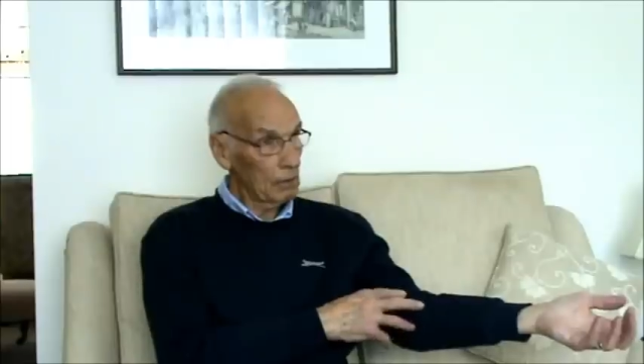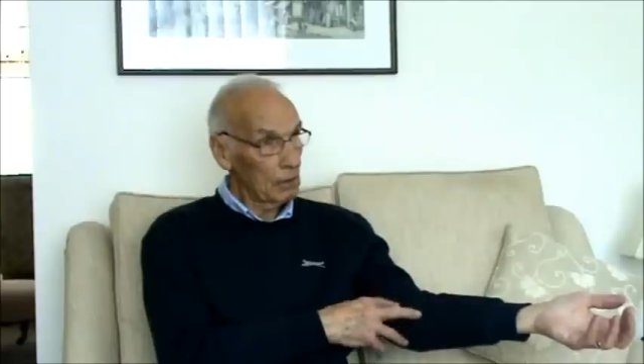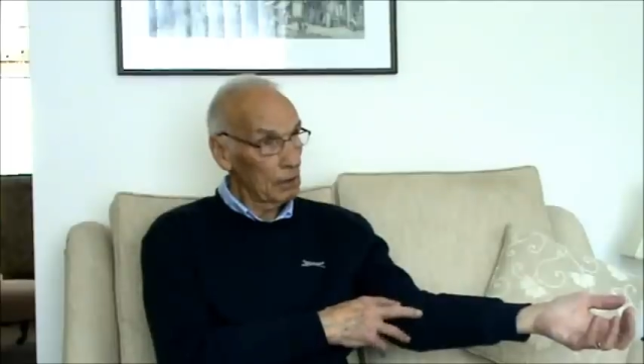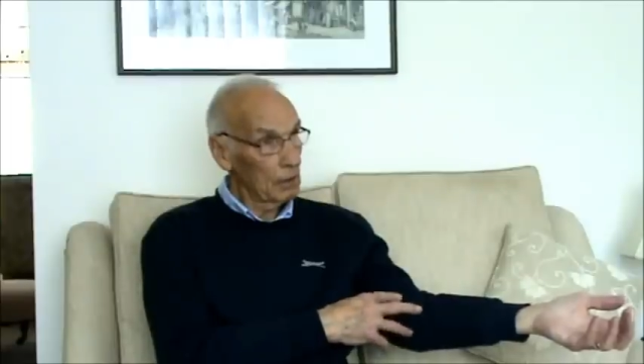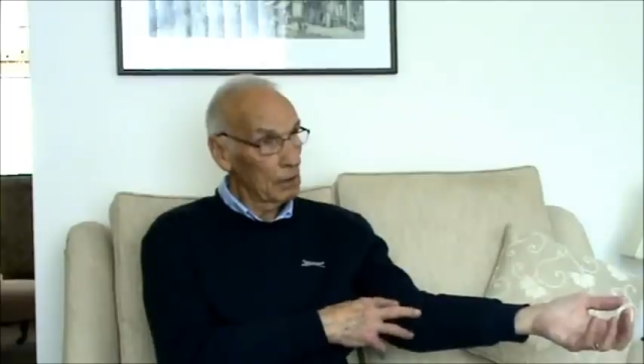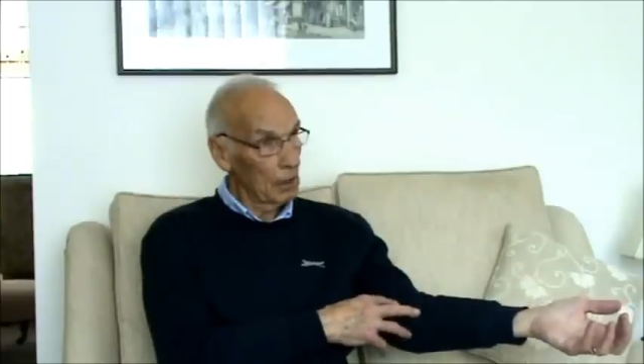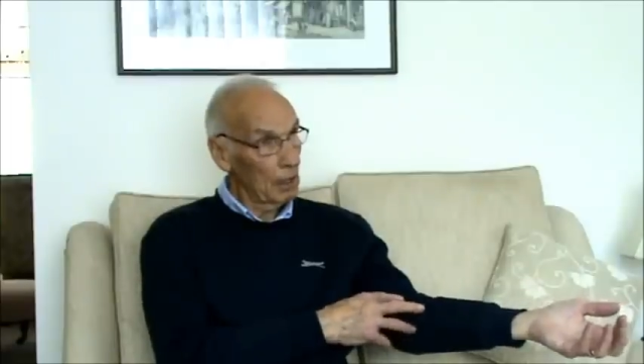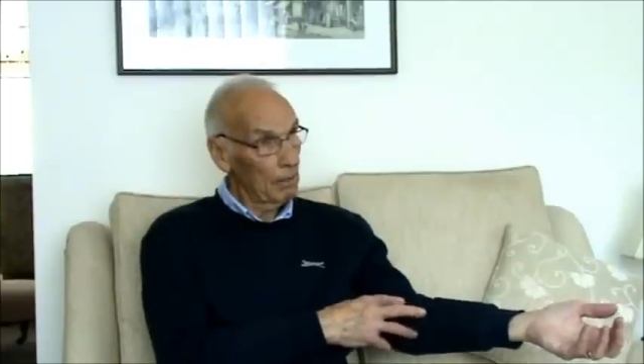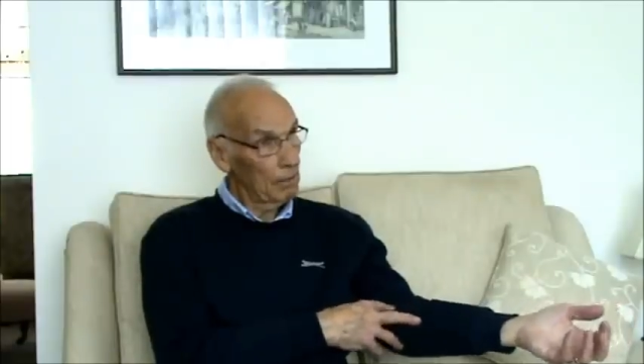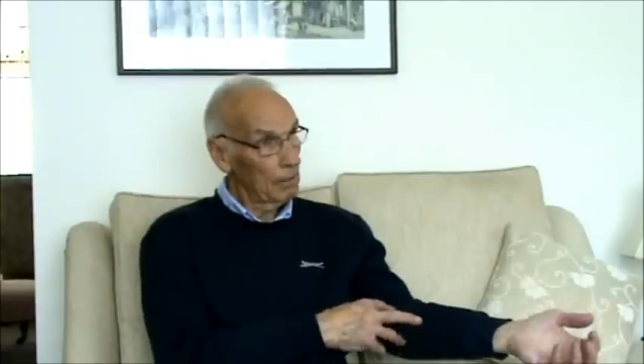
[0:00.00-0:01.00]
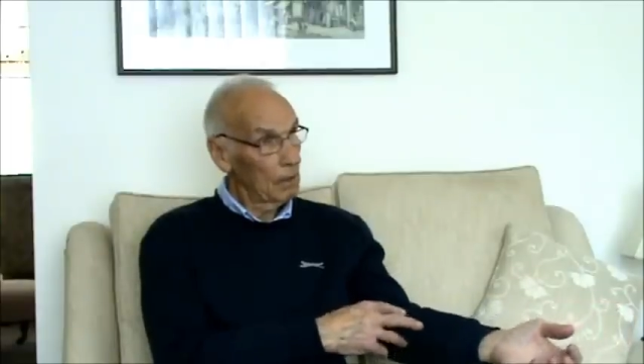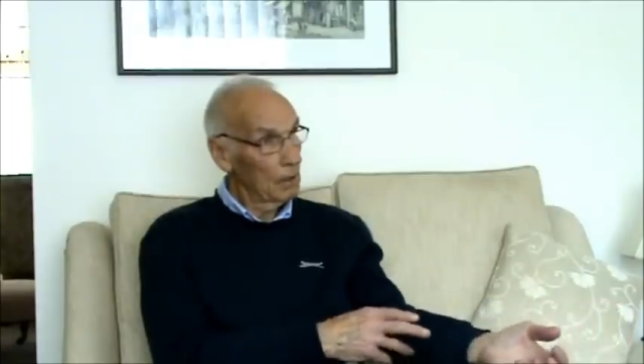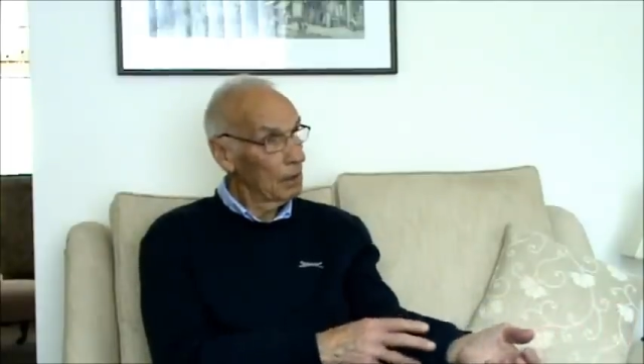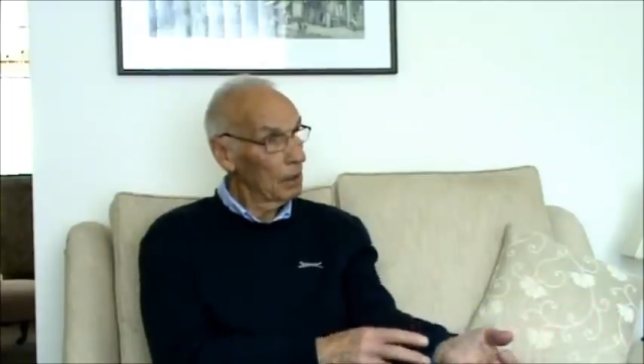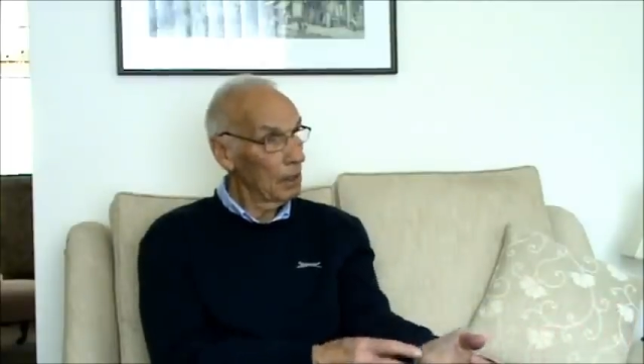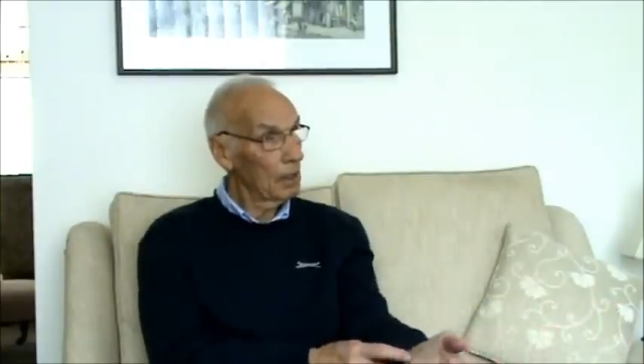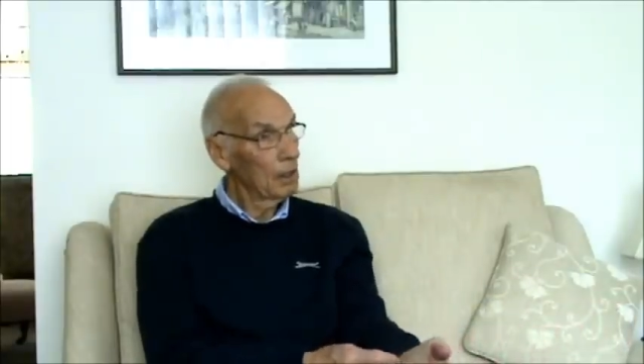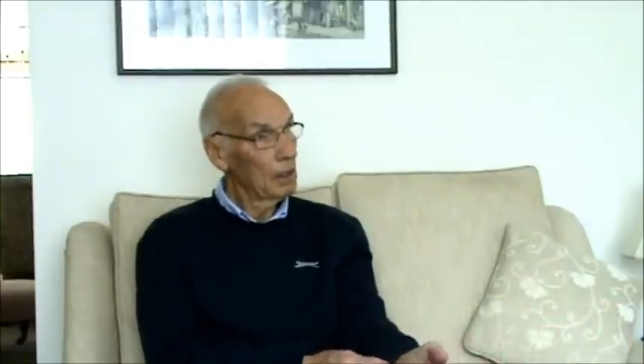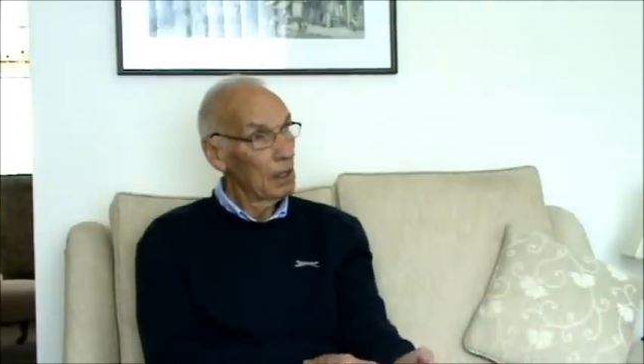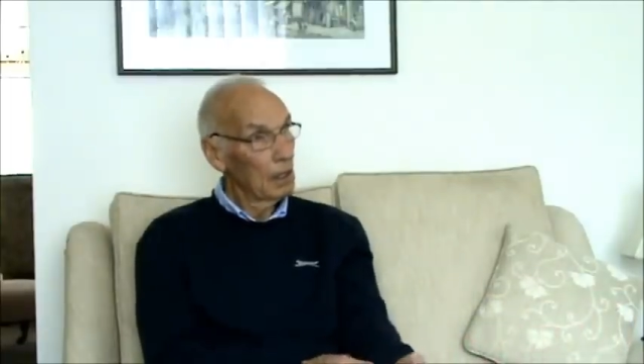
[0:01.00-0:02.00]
Right. Yeah. Okay. Yeah.